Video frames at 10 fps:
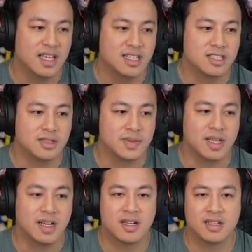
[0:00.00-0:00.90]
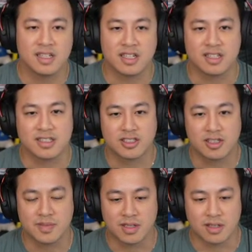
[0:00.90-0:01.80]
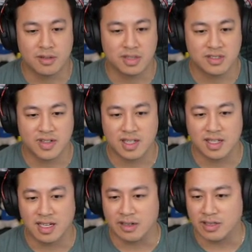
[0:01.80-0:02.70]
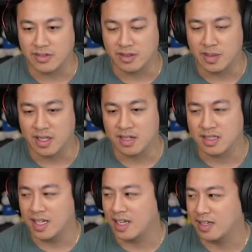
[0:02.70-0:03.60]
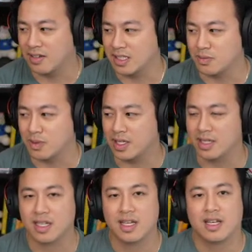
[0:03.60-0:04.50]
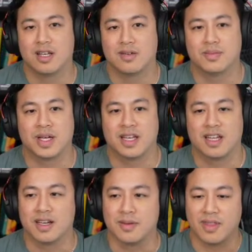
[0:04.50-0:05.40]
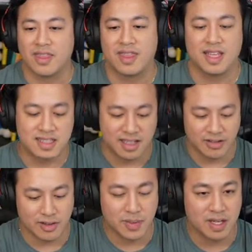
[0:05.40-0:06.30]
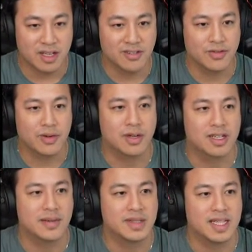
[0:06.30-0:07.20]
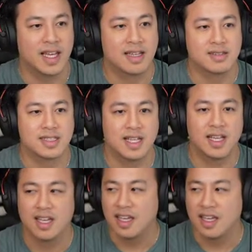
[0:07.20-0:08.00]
She'll be on, and her streams are always fun. I will definitely be there to hang out as well. But thanks everybody for coming to hang out today.